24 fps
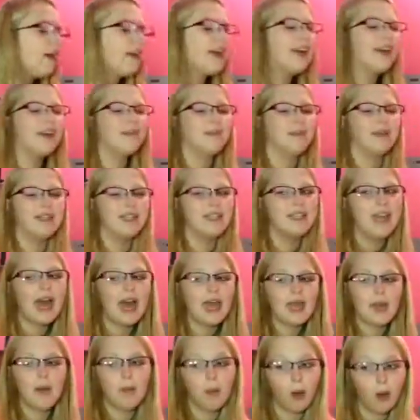not my
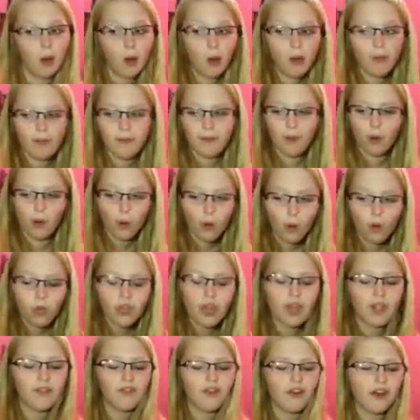stocking, but the whole
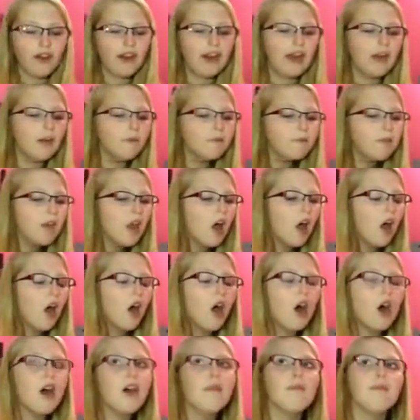thing for right now.
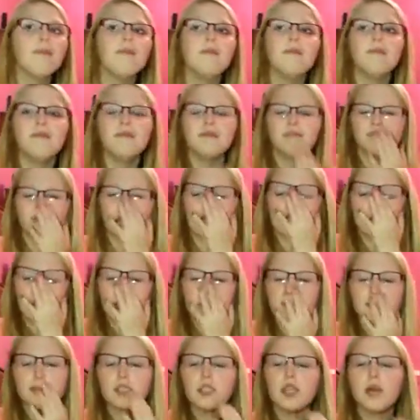Um, my
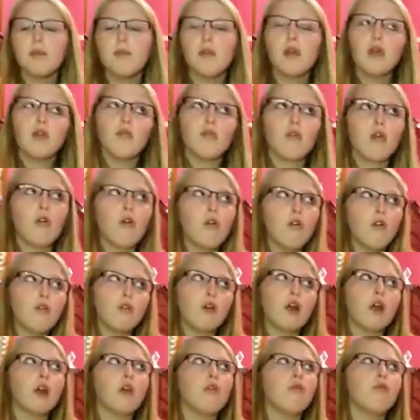grandma's coming over
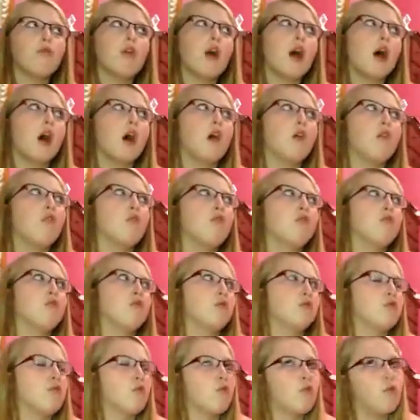
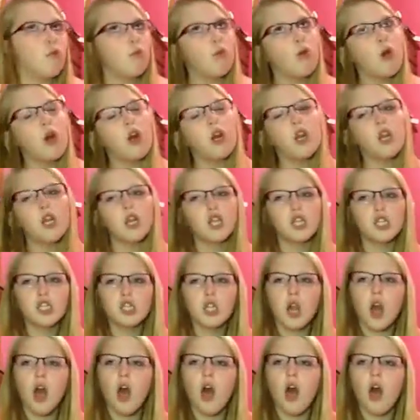around
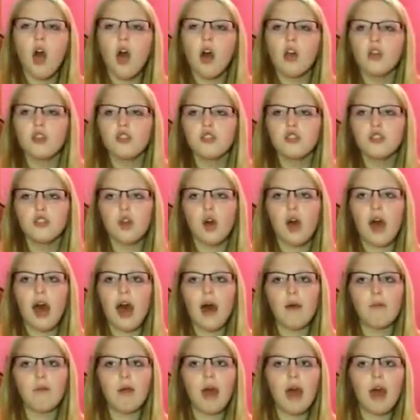1-ish, so
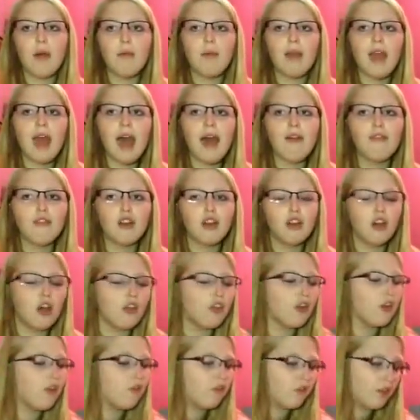I'll probably have
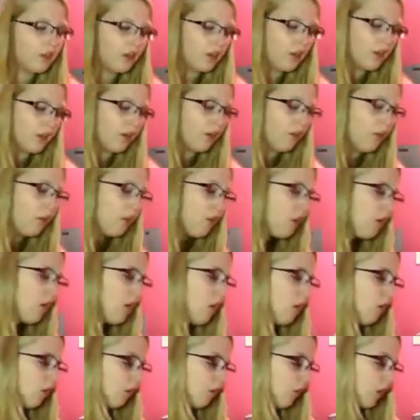another video
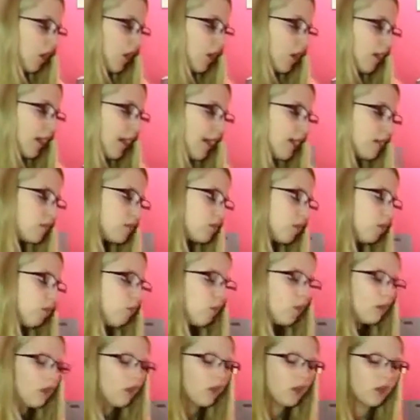for you guys,
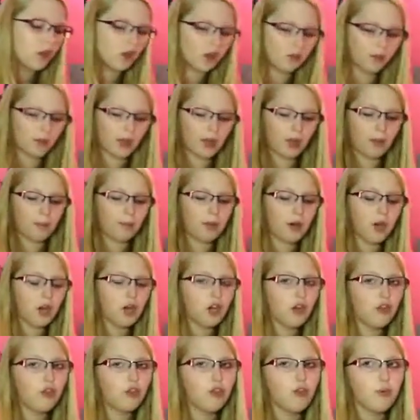so, um, like a
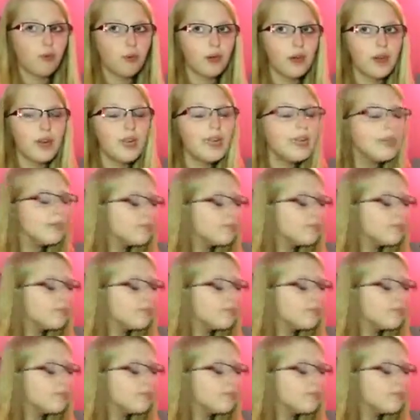part 3,